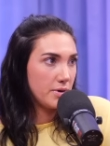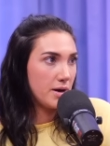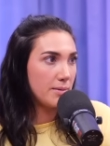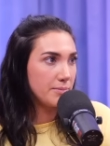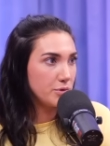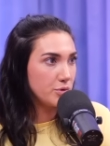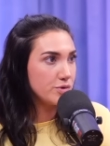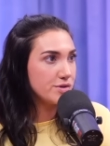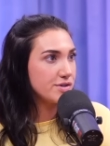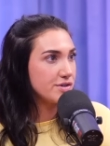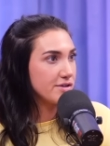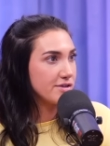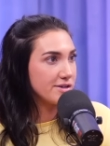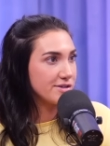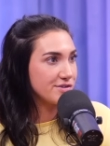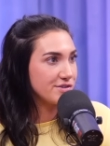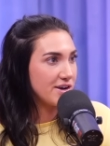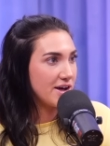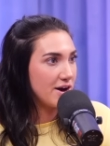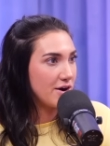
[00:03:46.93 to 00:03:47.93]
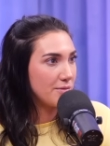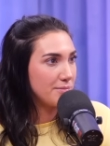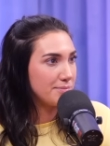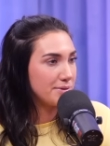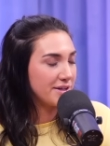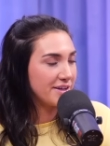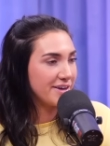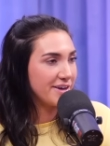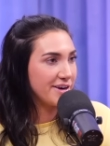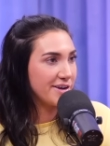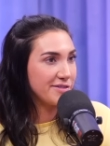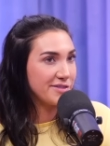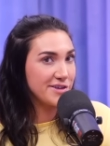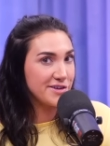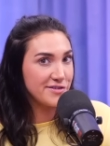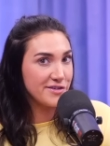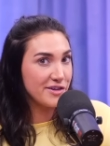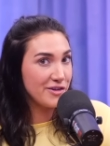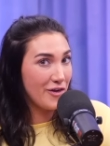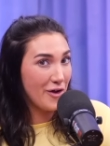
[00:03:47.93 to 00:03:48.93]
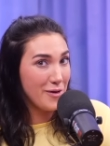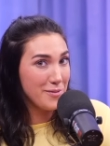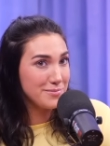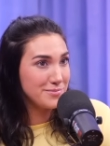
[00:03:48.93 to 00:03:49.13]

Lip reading: used to this now, playing at these clubs,